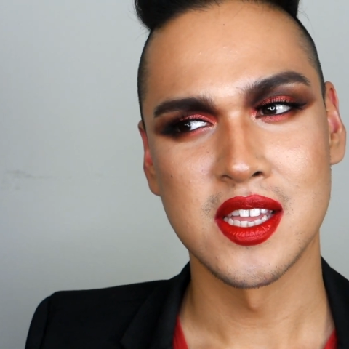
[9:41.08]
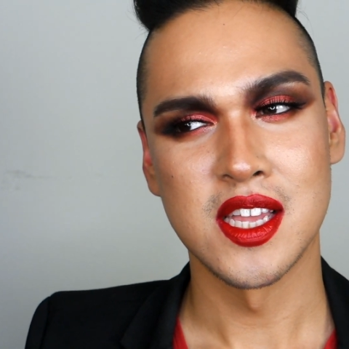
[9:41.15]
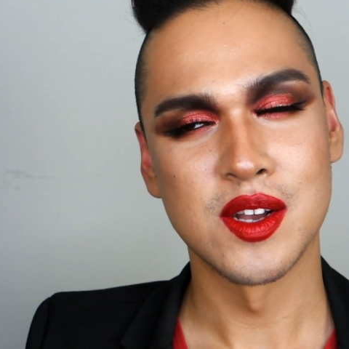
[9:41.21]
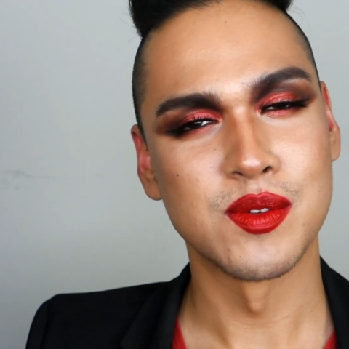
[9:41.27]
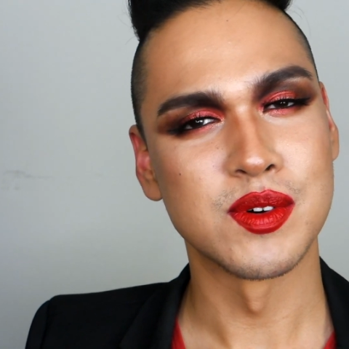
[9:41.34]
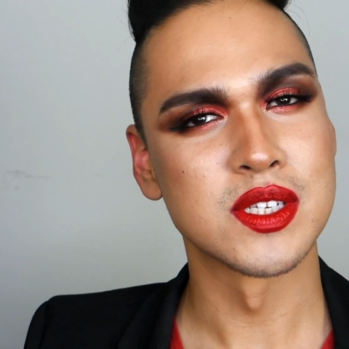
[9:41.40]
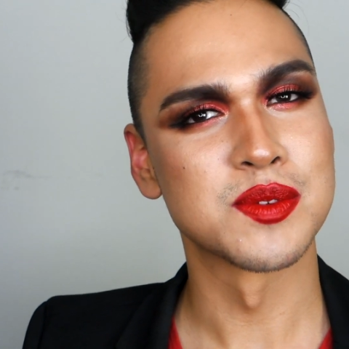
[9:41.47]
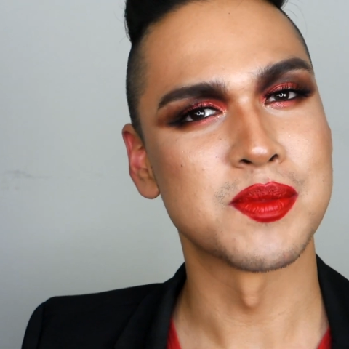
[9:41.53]
it
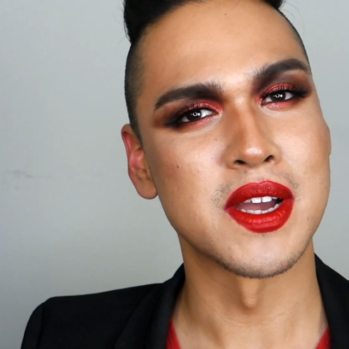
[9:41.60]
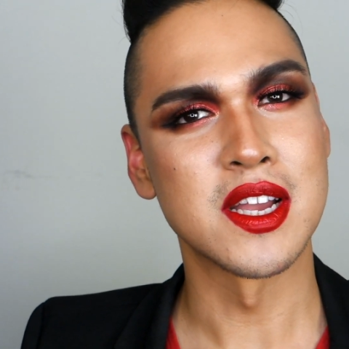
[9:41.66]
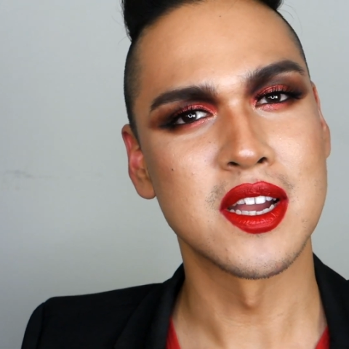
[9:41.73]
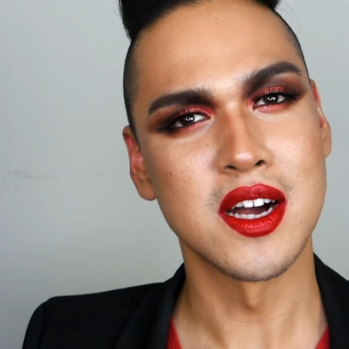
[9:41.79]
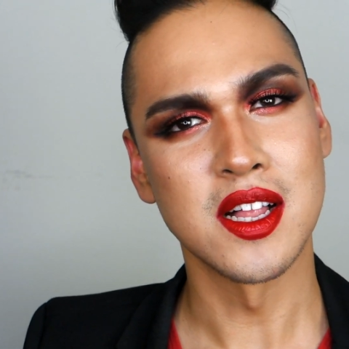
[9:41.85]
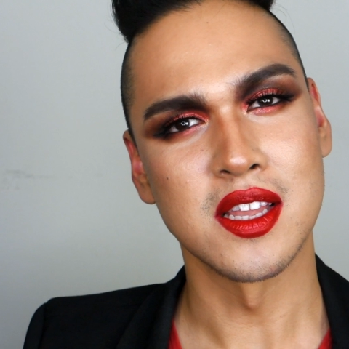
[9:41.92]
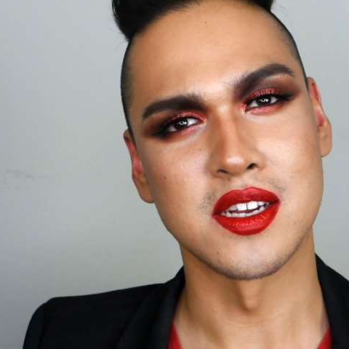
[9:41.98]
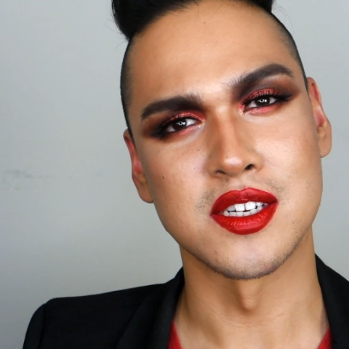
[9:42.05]
was my
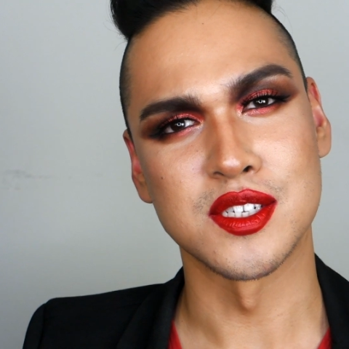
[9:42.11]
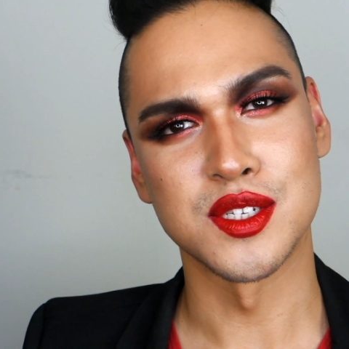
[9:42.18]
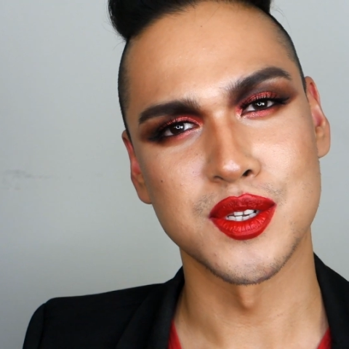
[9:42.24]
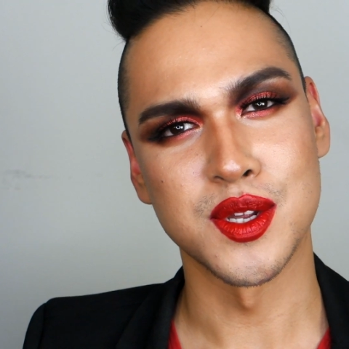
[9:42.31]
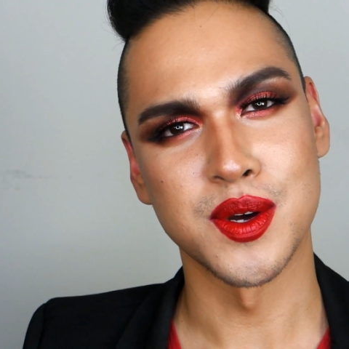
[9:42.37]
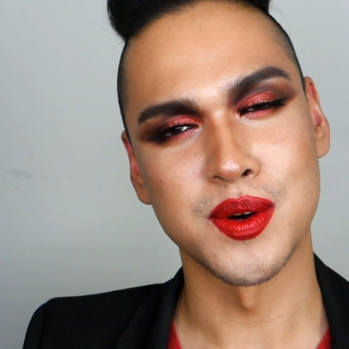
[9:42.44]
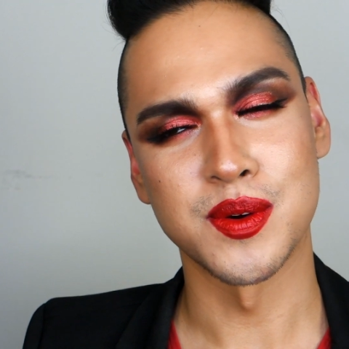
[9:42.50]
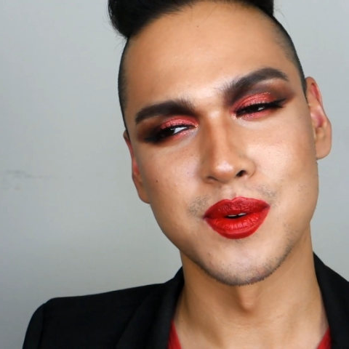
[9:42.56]
color,
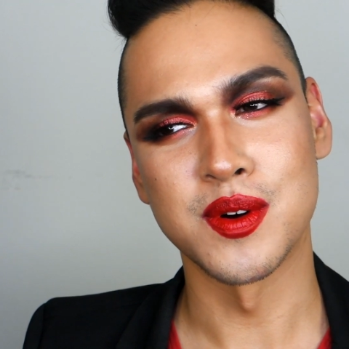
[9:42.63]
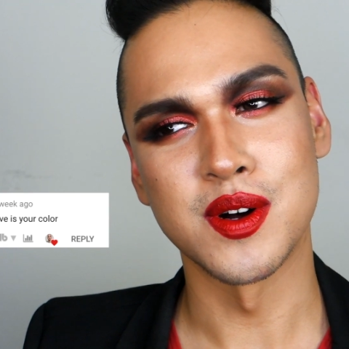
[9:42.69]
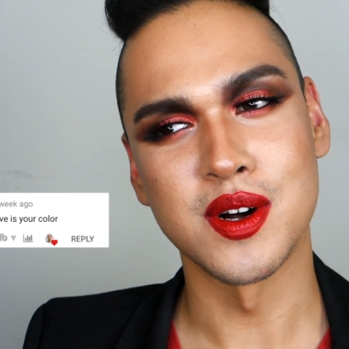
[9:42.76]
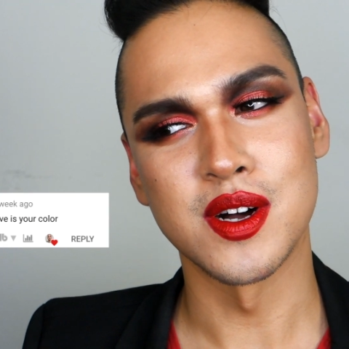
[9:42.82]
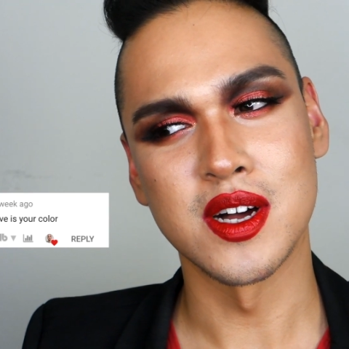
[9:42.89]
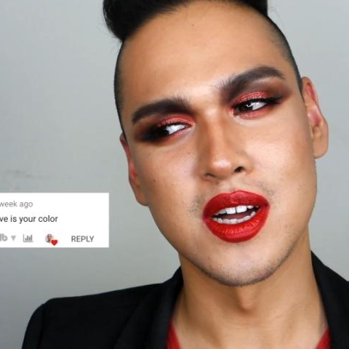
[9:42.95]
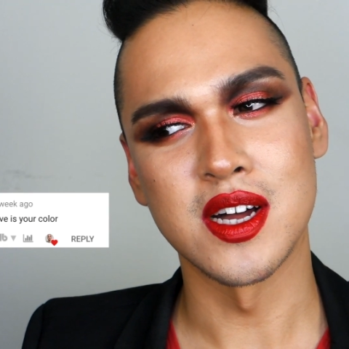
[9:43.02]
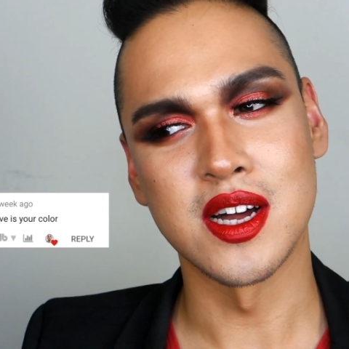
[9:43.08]
so
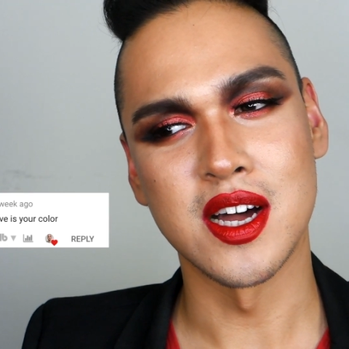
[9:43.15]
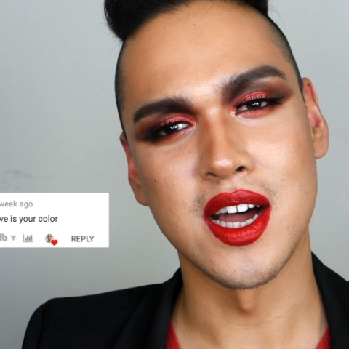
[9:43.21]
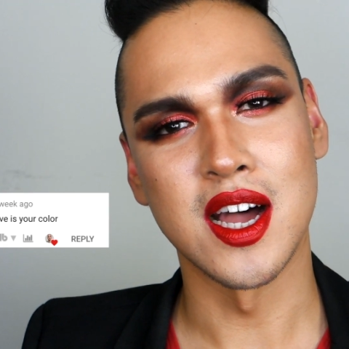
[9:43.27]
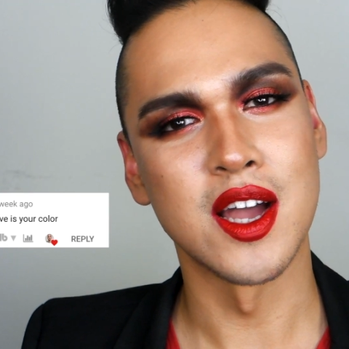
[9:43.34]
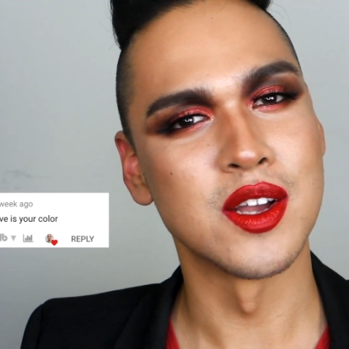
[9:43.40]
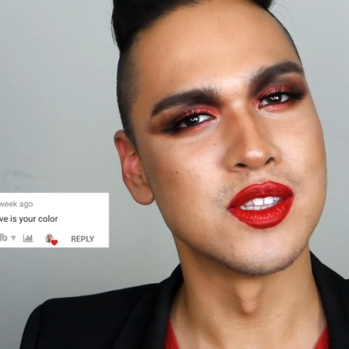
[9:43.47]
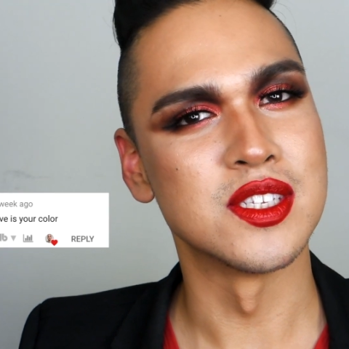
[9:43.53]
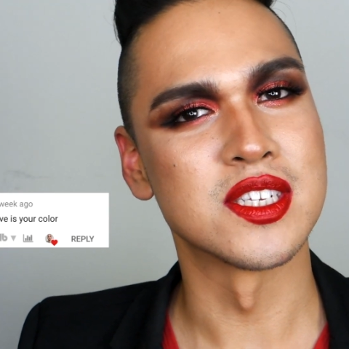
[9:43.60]

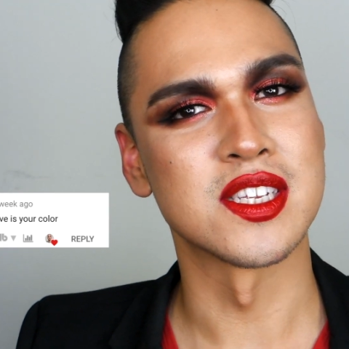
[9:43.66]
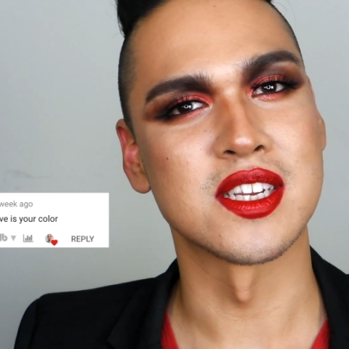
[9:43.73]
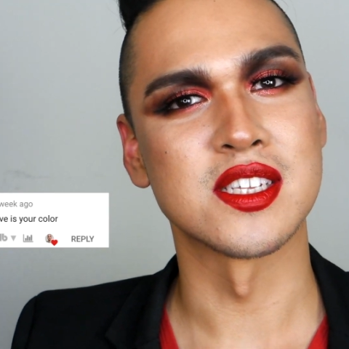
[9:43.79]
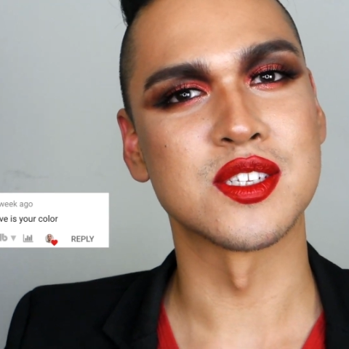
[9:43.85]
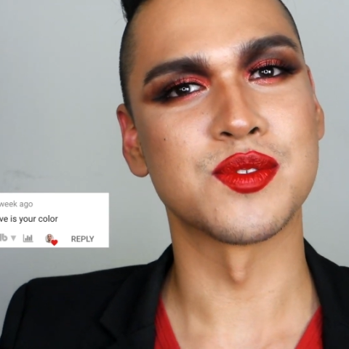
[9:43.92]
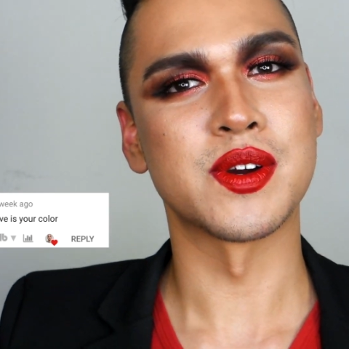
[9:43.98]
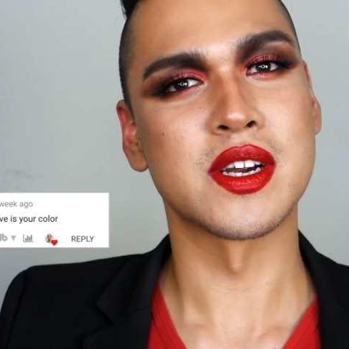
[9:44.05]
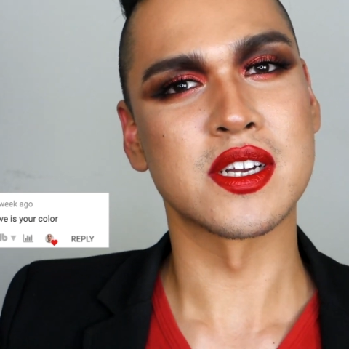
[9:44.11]
I decided
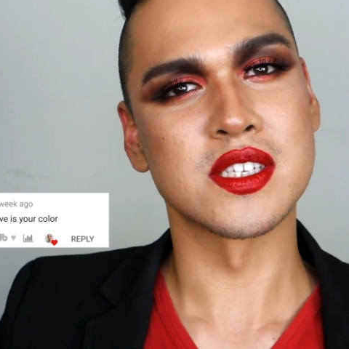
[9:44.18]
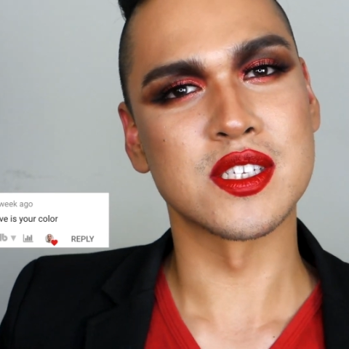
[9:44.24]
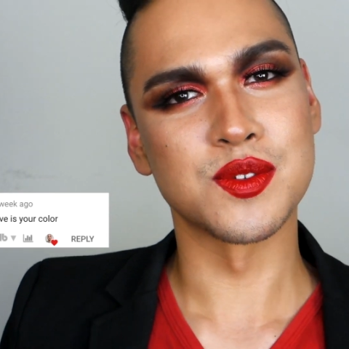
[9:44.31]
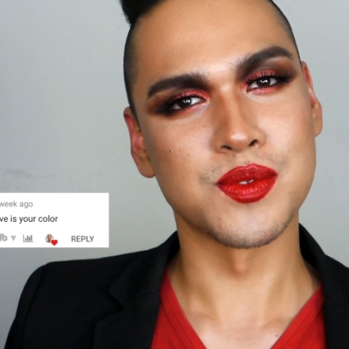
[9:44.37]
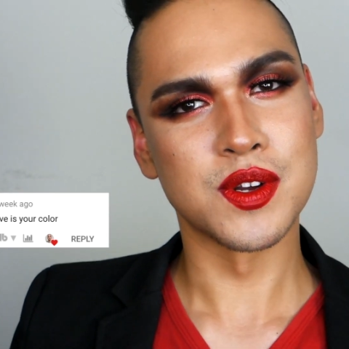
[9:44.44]
to wear it because it